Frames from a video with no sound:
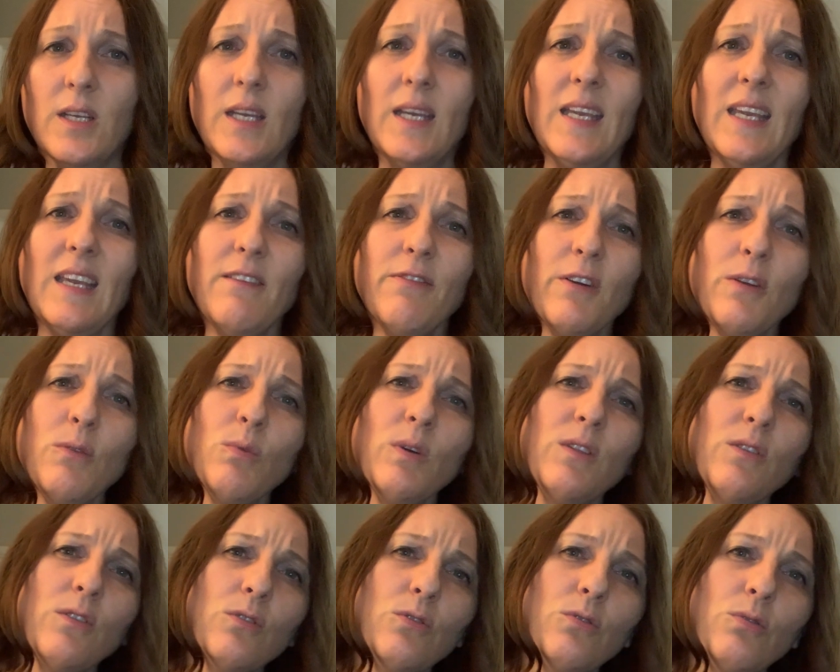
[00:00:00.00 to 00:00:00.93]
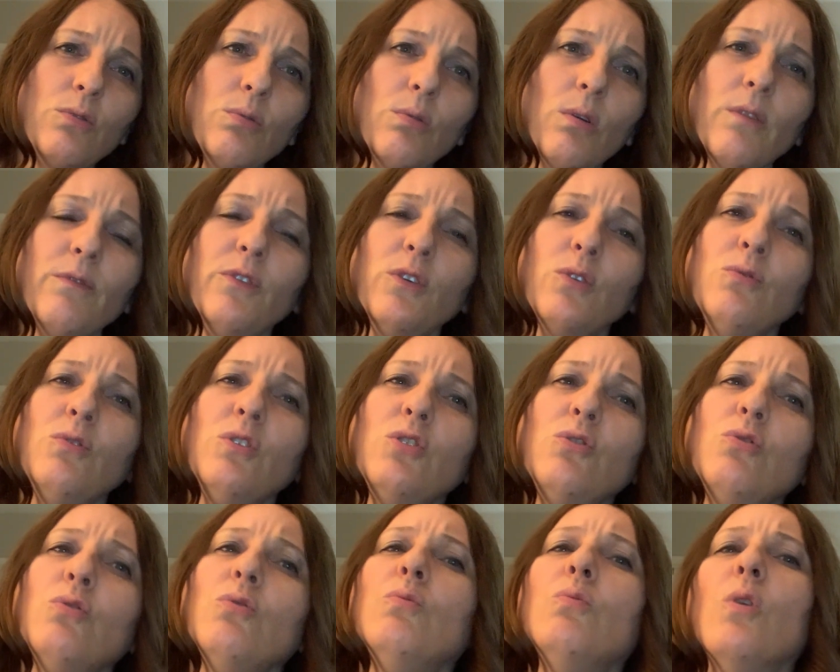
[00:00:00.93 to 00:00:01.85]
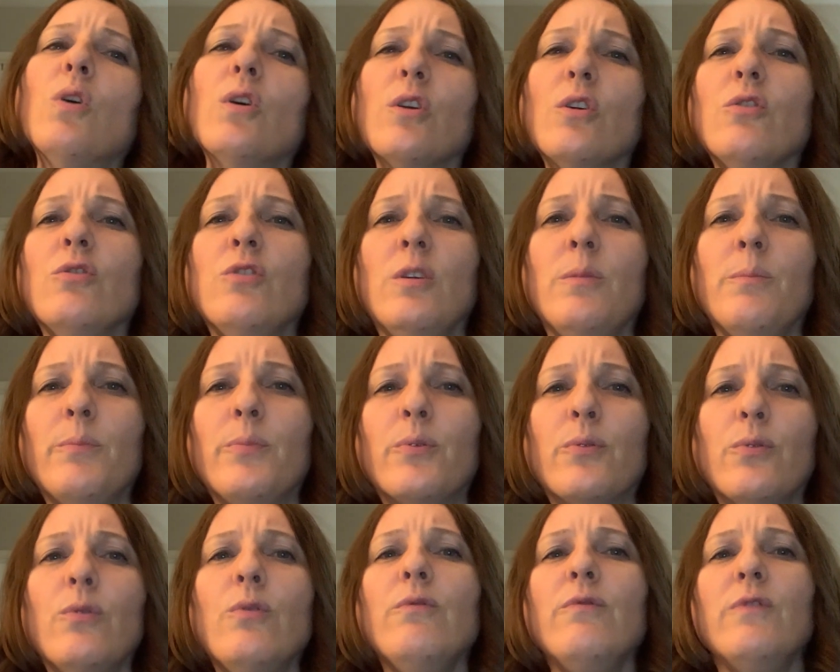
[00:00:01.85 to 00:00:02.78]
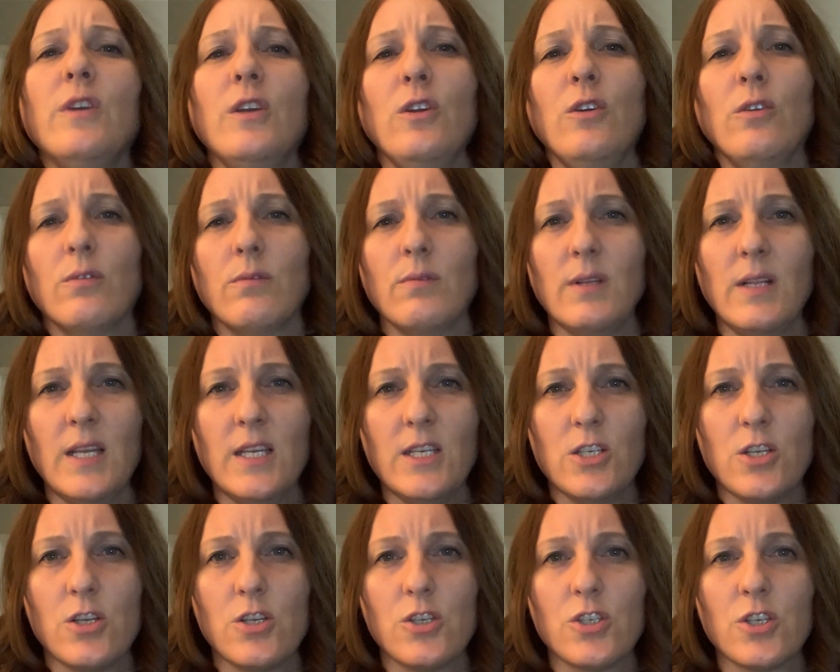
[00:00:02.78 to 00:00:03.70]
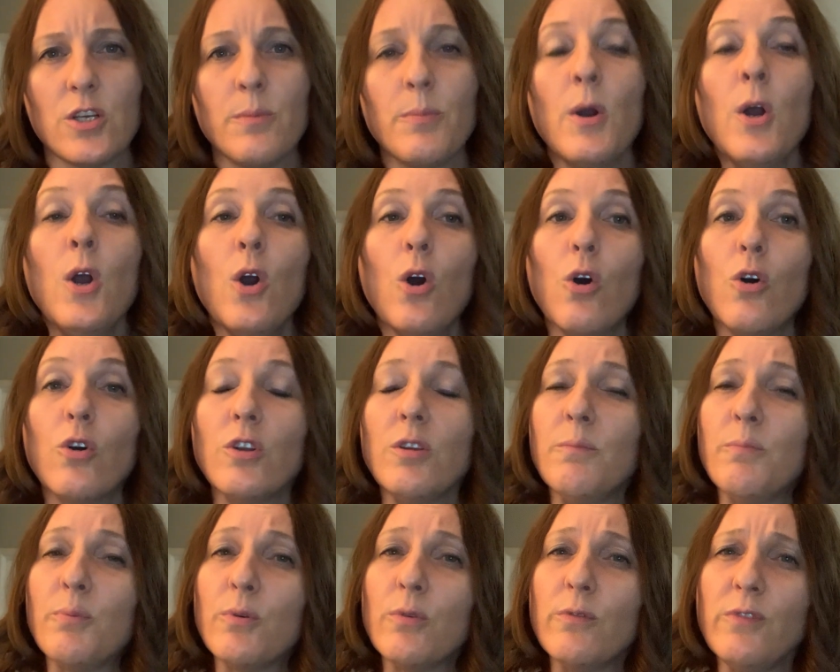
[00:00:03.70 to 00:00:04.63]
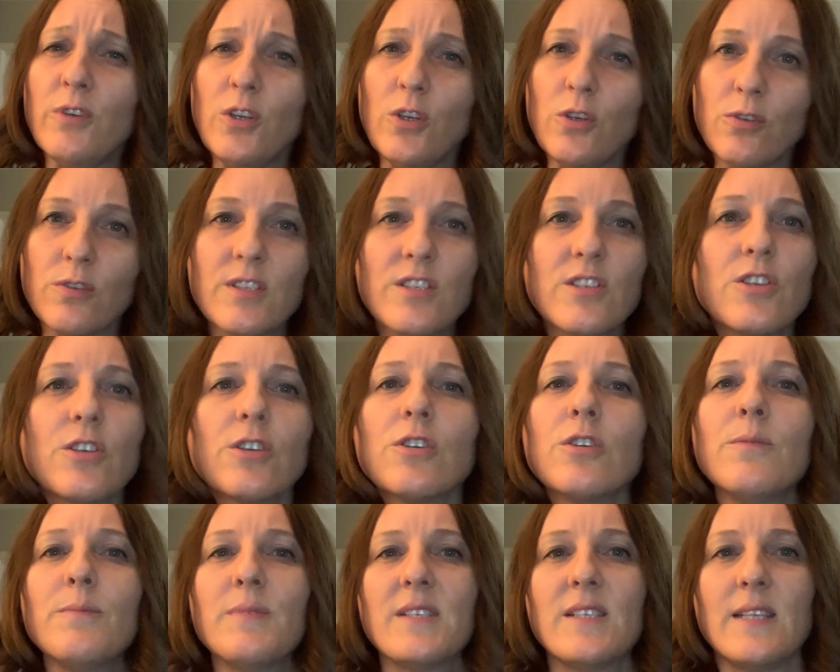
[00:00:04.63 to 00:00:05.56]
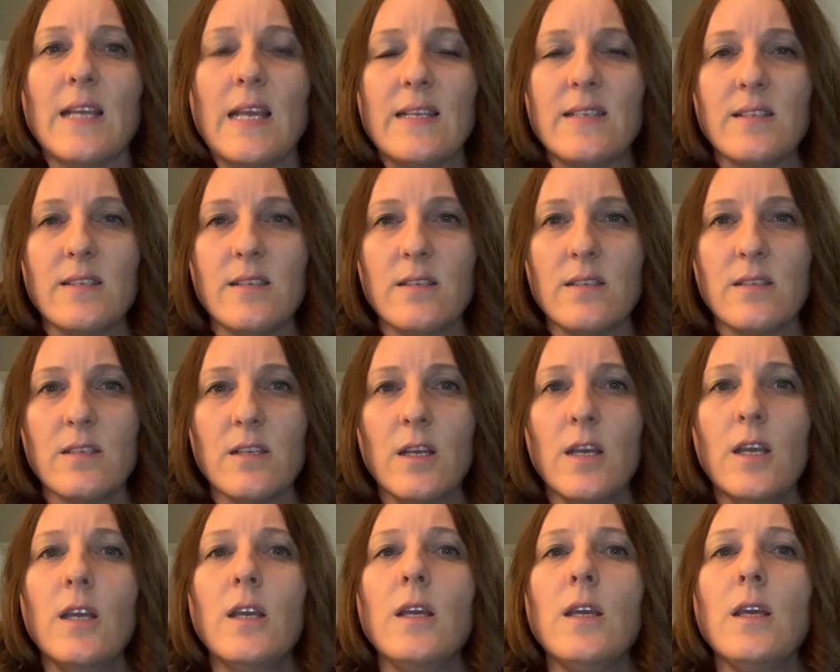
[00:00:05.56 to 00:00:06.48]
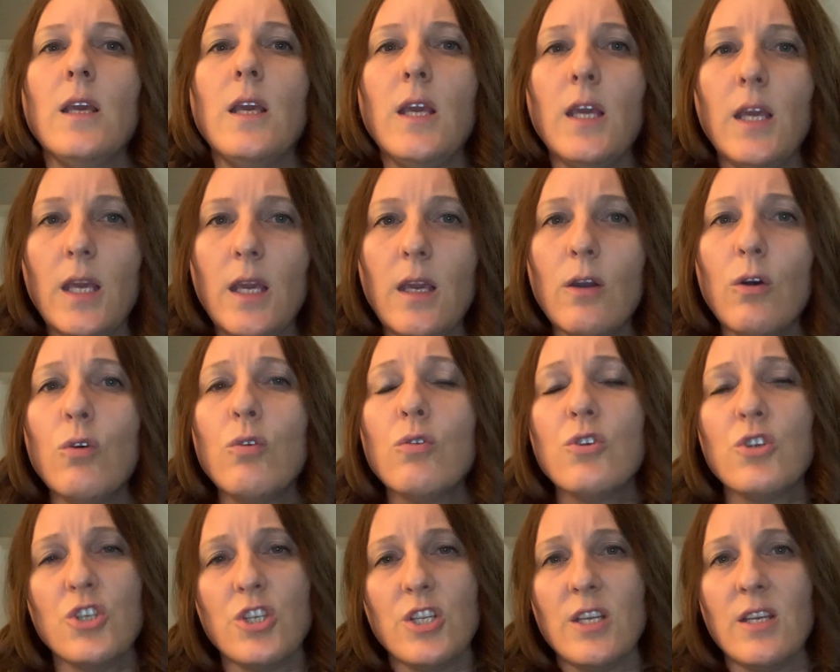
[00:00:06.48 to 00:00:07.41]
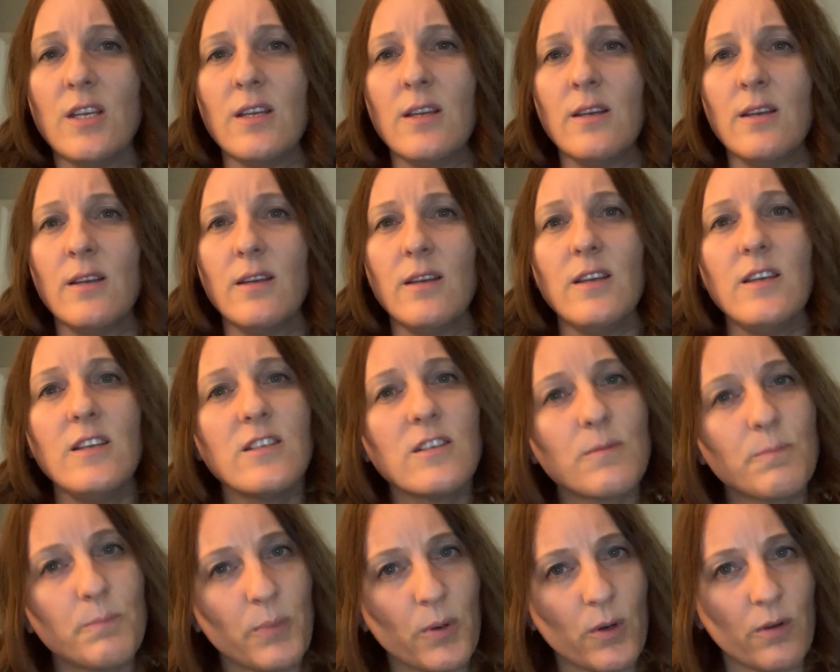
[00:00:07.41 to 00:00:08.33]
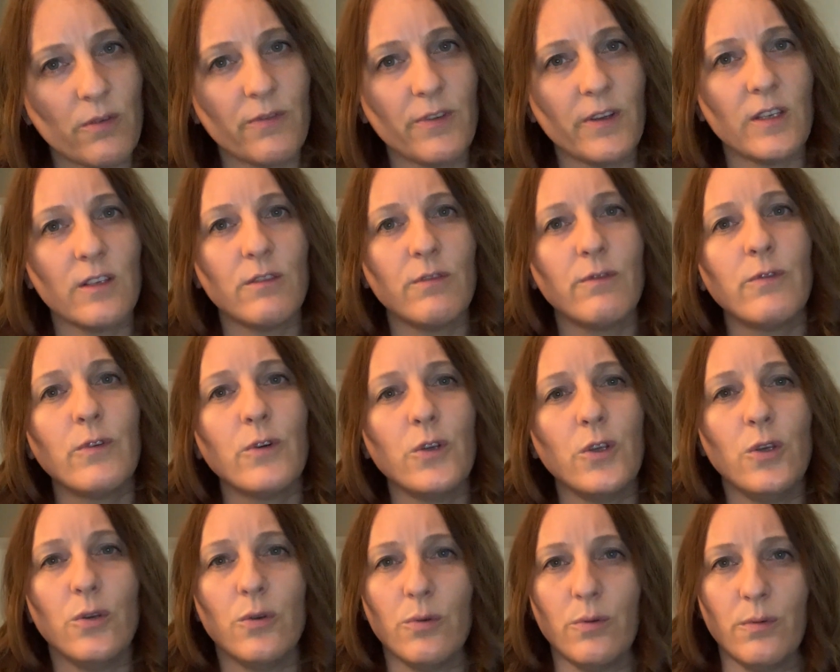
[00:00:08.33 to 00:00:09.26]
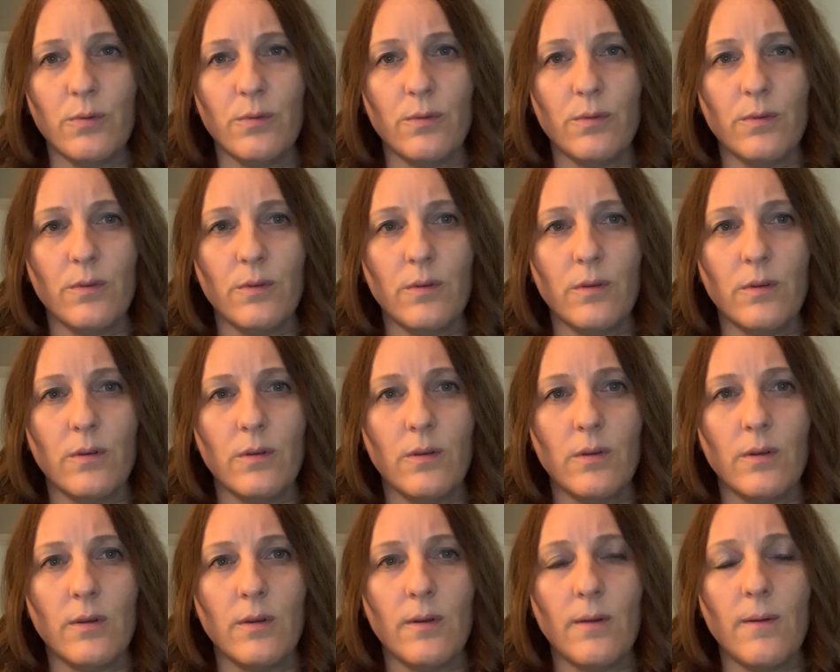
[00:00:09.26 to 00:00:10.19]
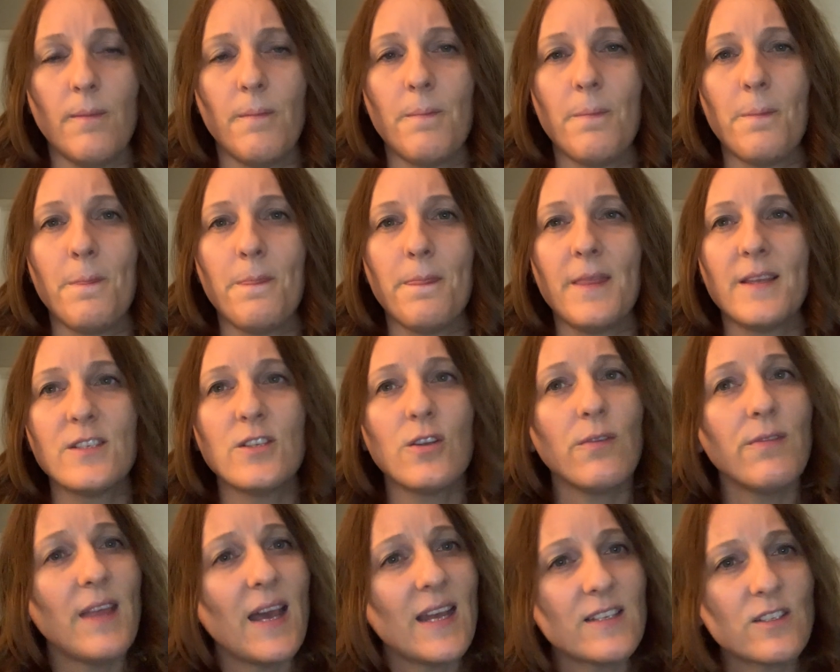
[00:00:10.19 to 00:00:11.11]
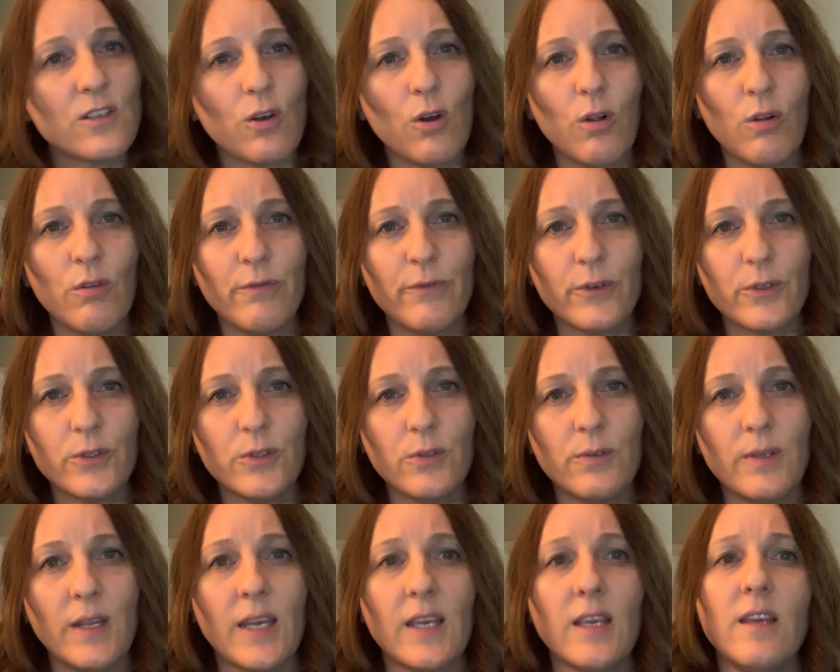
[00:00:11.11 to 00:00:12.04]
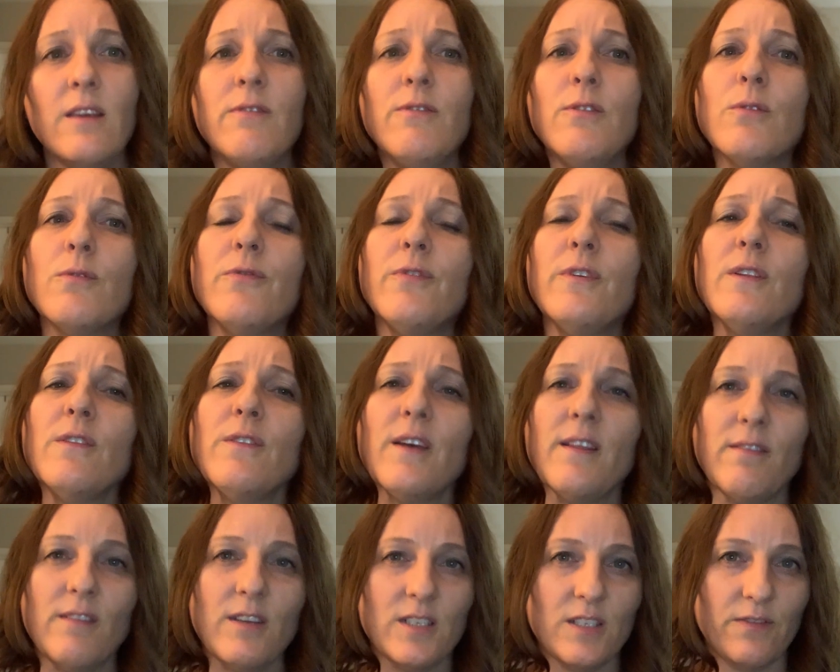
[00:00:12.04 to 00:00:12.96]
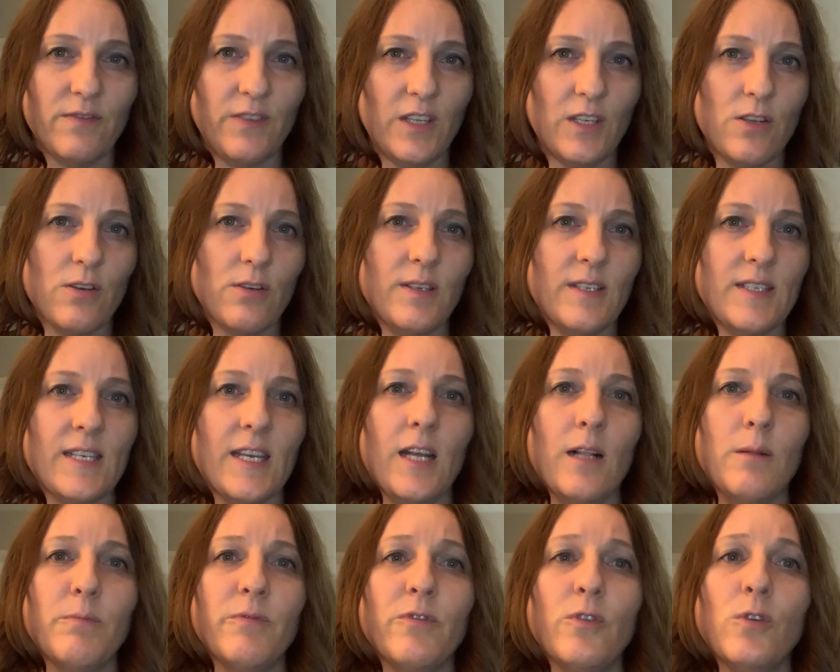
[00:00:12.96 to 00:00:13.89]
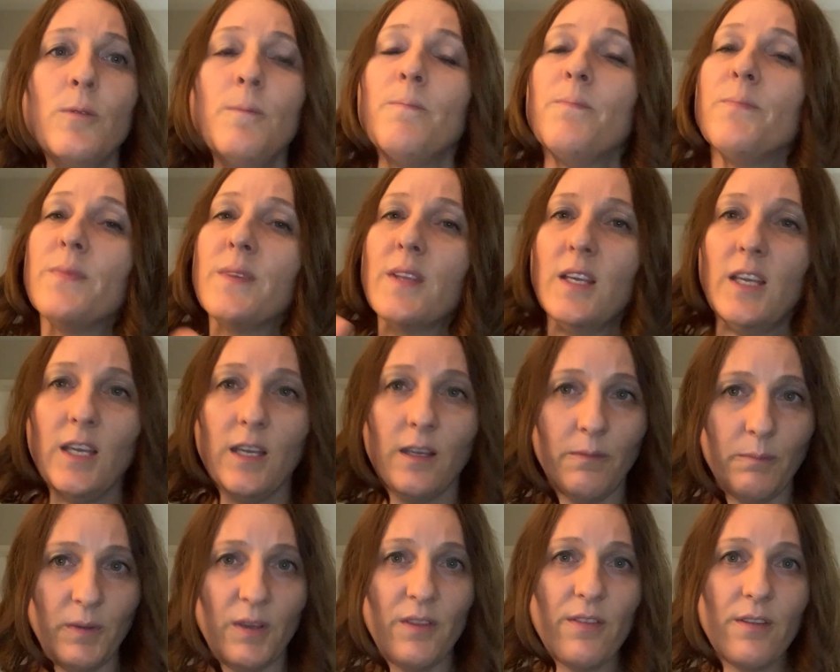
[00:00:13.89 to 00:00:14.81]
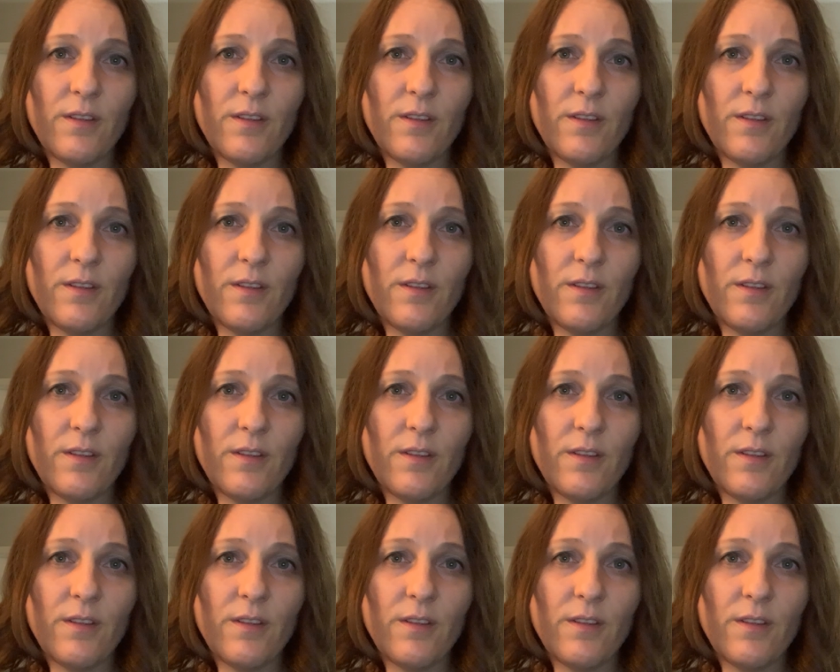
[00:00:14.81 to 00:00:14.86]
Even when the two of you need to work on improving your relationship or improving your circumstances, he or she is perfect for you. So that's all for today. If you feel that this video is helpful, give me the